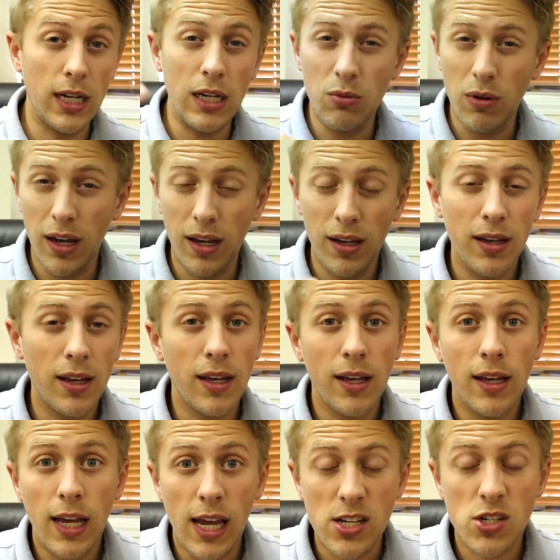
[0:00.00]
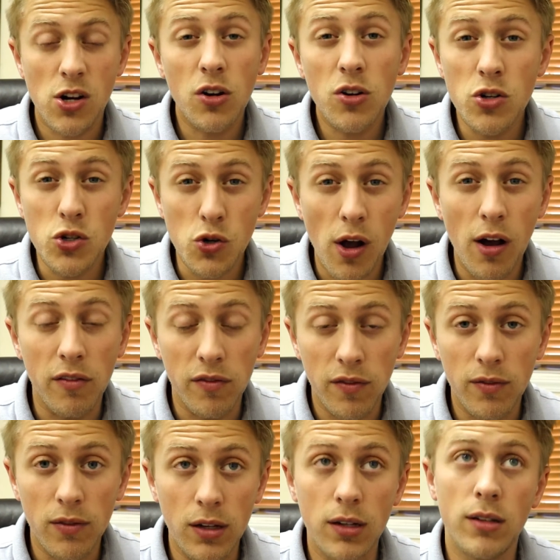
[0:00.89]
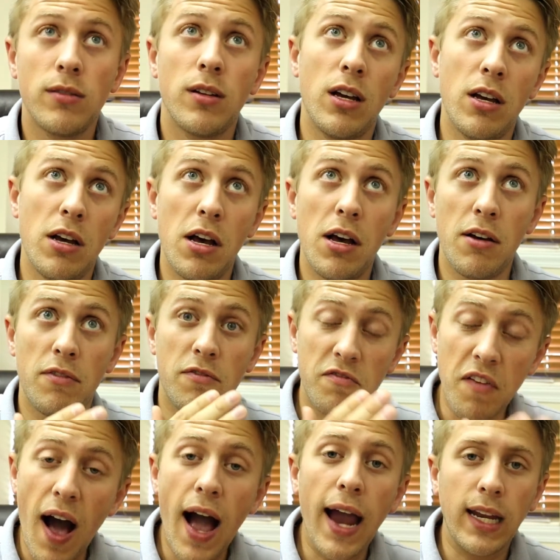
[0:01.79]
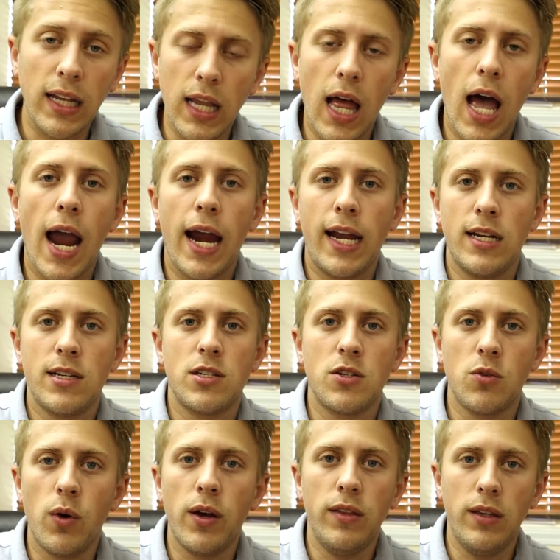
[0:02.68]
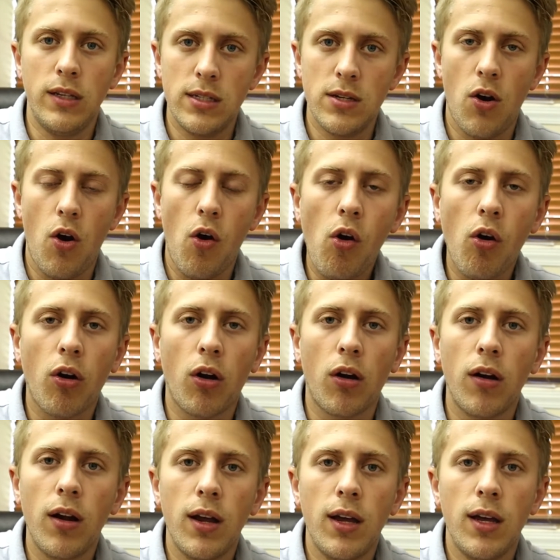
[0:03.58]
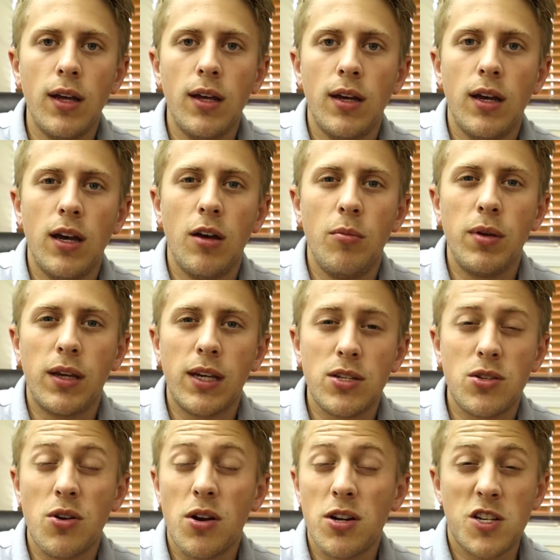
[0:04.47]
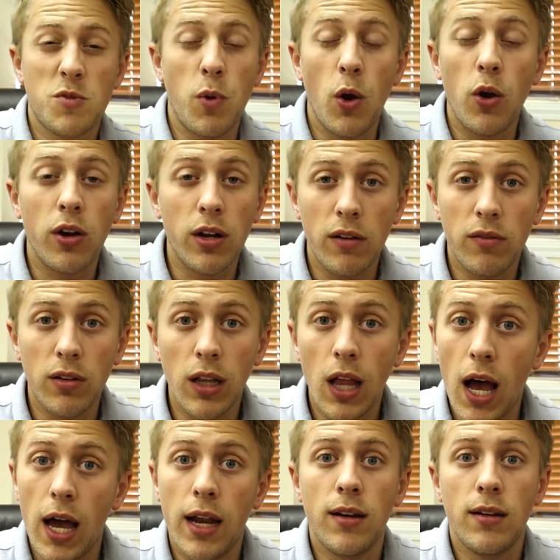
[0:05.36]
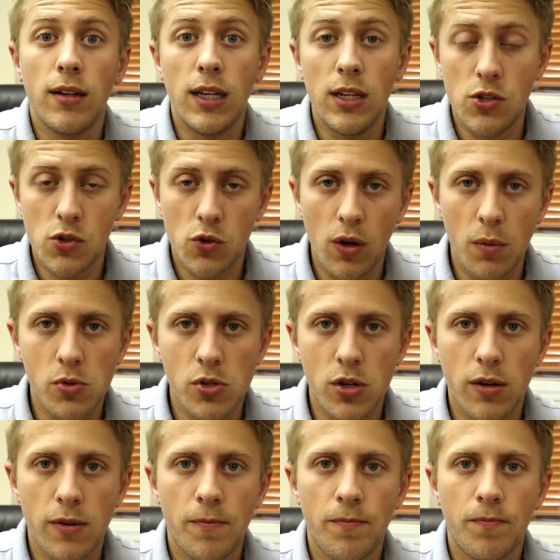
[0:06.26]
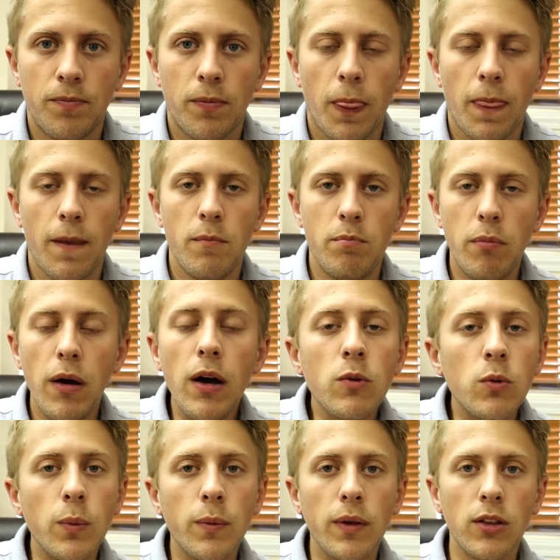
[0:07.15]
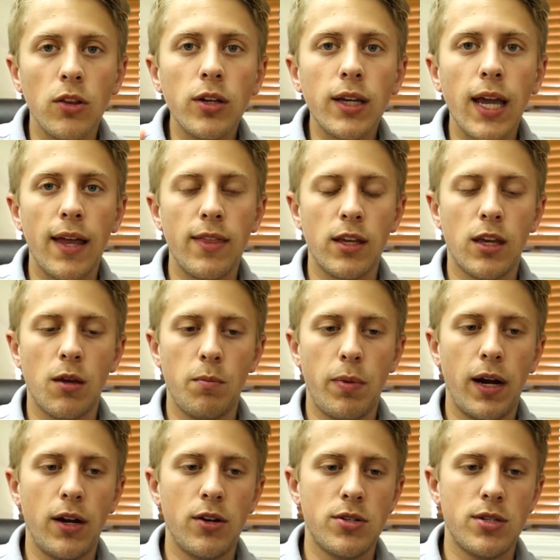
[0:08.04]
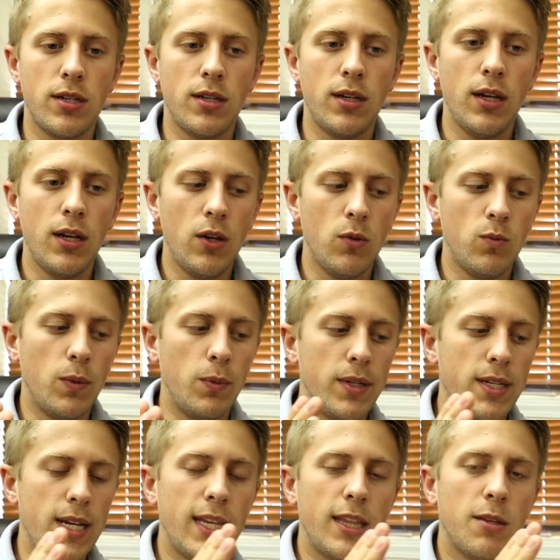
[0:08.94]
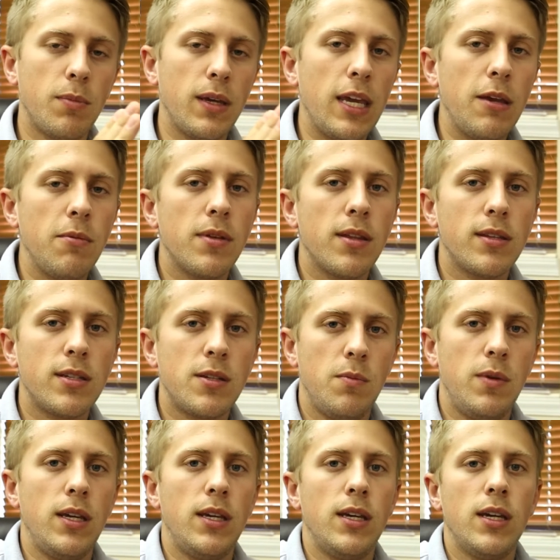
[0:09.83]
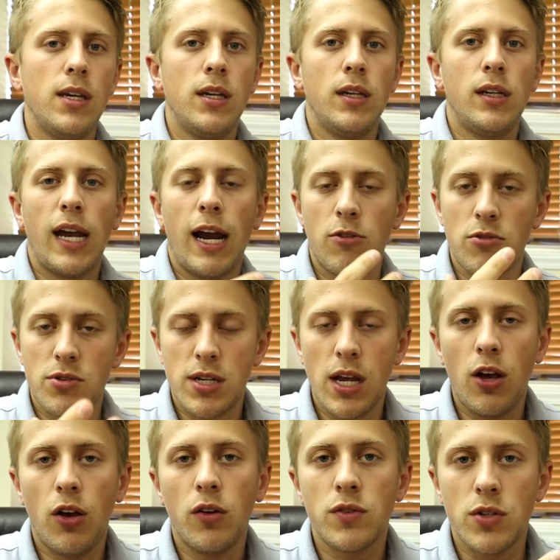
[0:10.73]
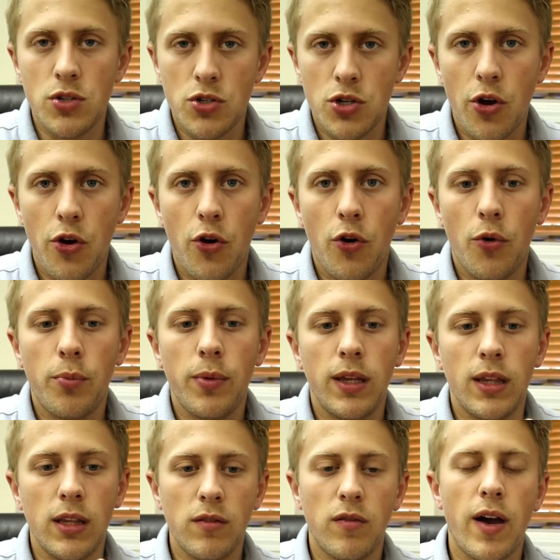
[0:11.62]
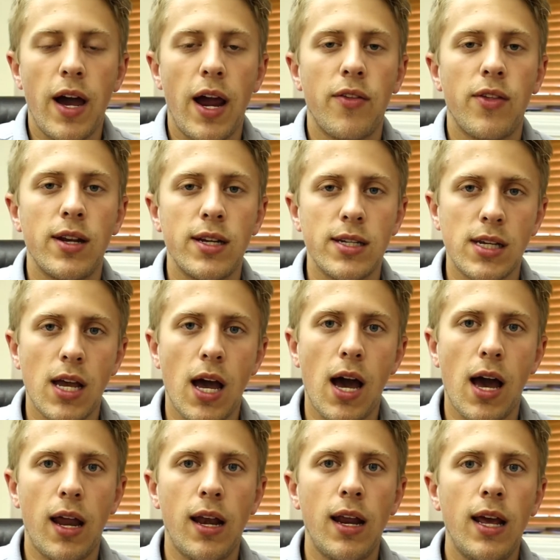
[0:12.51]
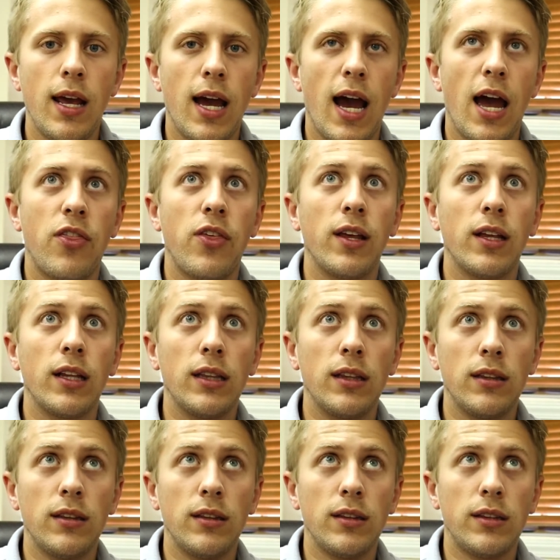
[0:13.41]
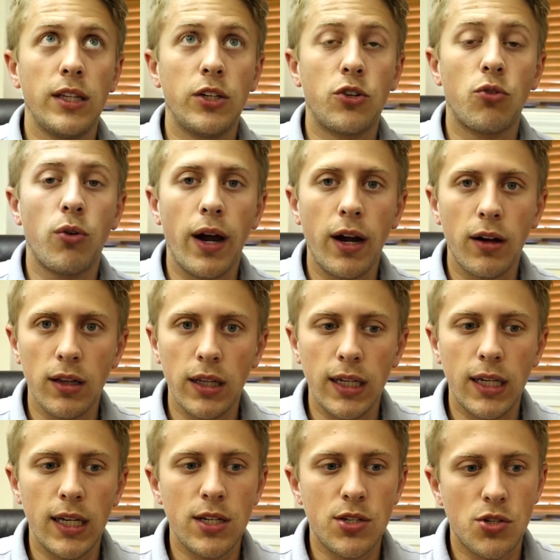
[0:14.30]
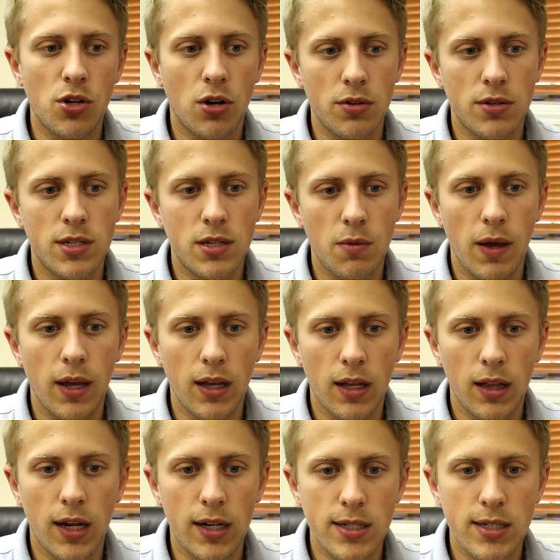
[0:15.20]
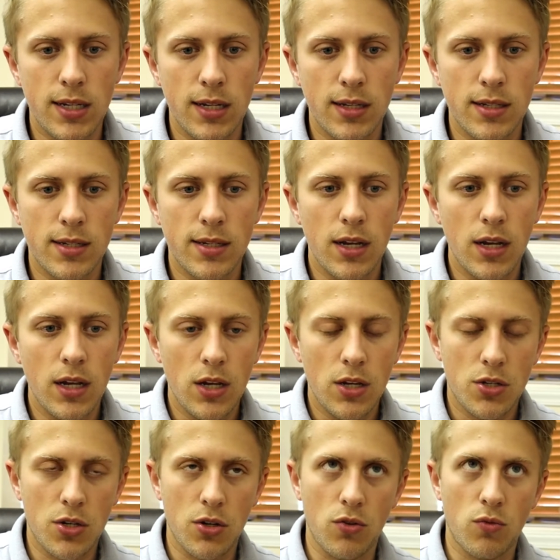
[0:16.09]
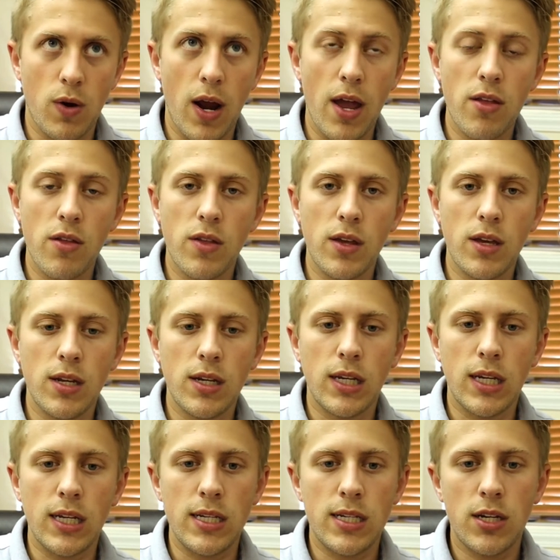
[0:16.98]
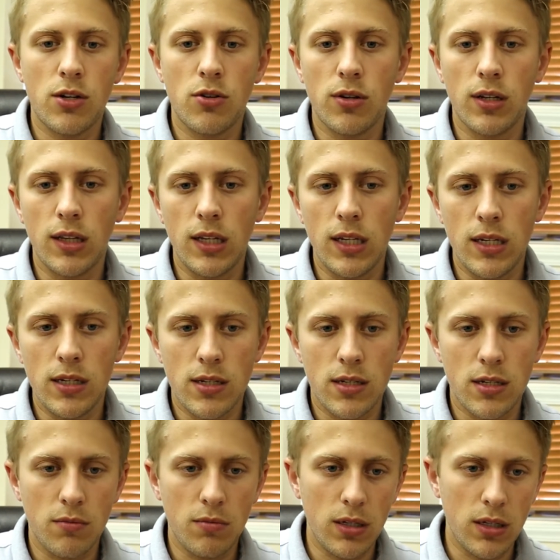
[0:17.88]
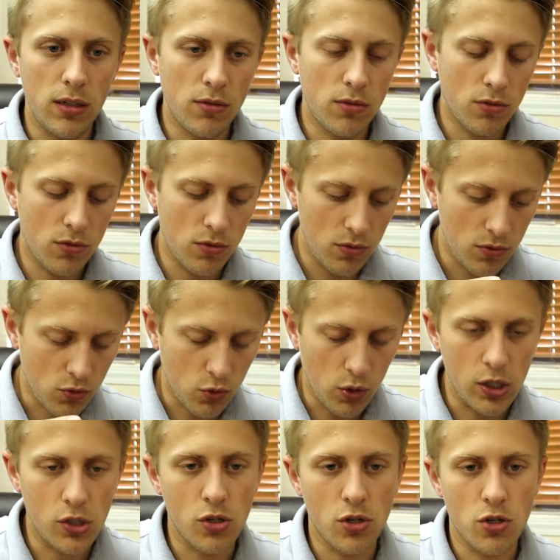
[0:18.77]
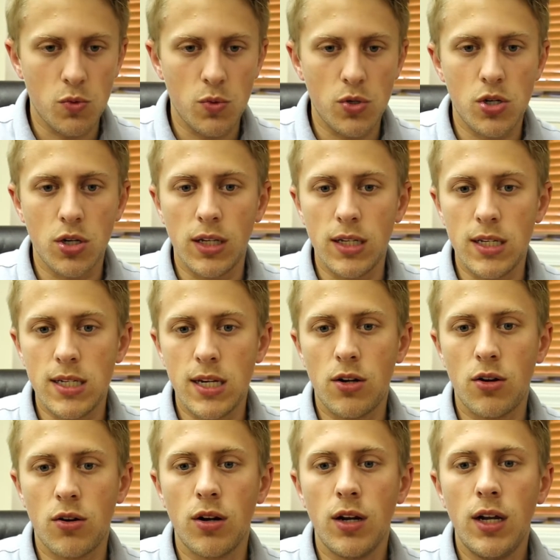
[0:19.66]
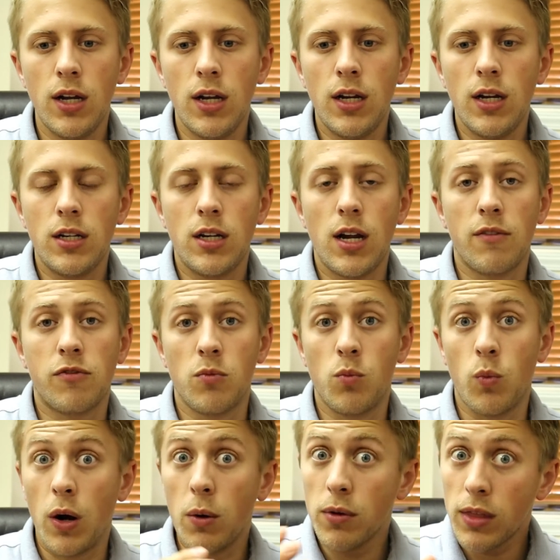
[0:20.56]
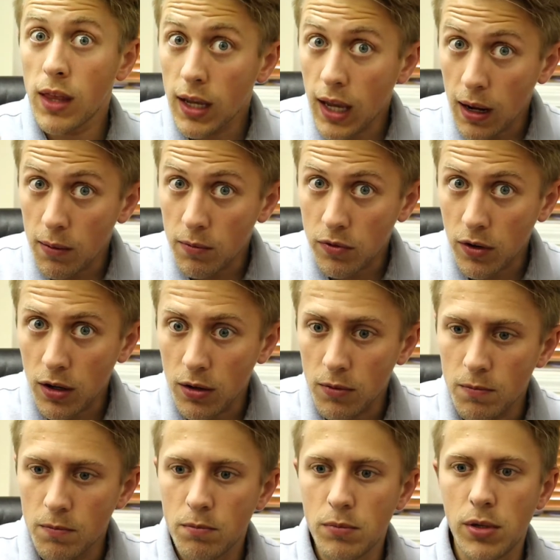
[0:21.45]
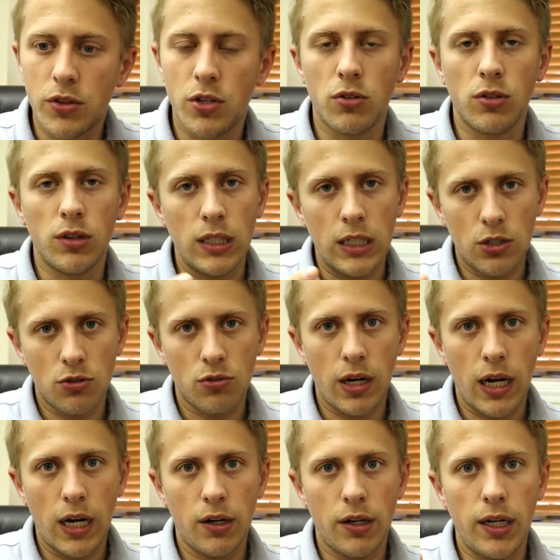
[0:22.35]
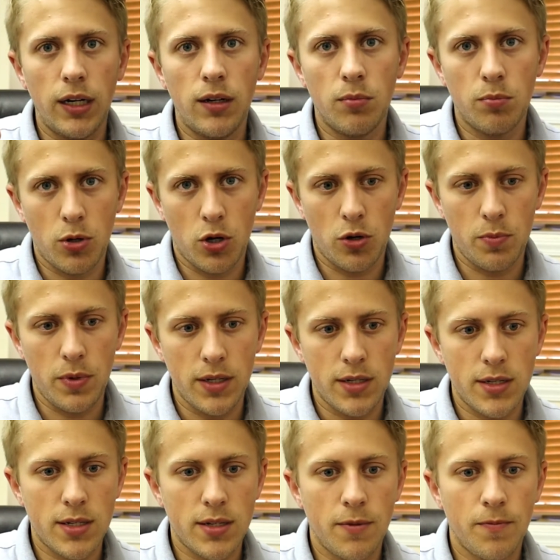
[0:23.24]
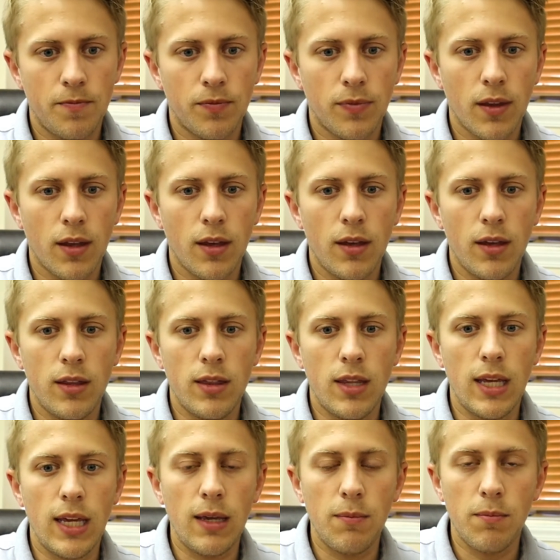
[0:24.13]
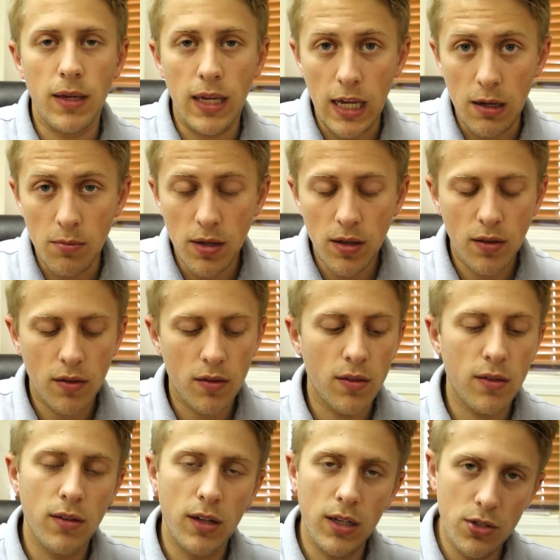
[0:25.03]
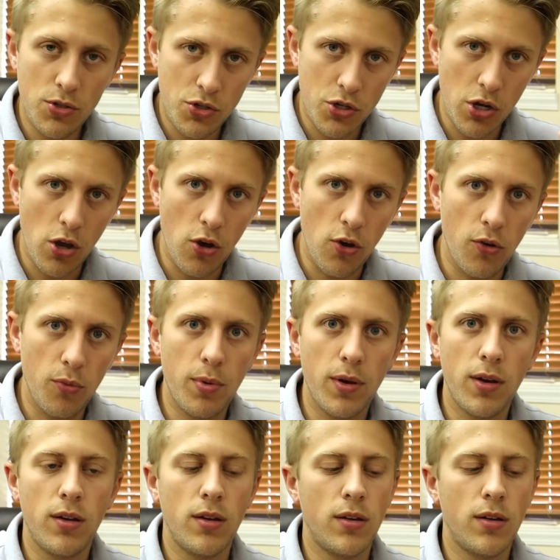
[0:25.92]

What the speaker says: Anyway, it's hard to draw a fine line as to what these are because they're not spoken of a lot in Scripture. But when we look at the comparison, when we take the behemoth to be ourselves and Job and Leviathan as God, I think literarily it starts to make a lot of sense. So rather than considering these to be creatures, we should consider not from where they came from, but their literary purpose. The behemoth as Job,